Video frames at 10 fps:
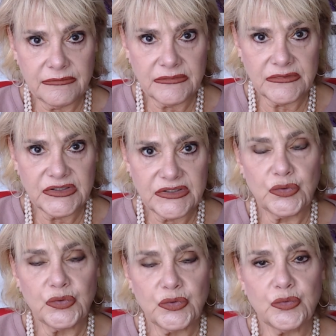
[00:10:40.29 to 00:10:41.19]

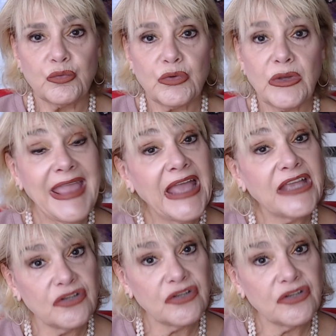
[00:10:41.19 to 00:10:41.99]
to a cash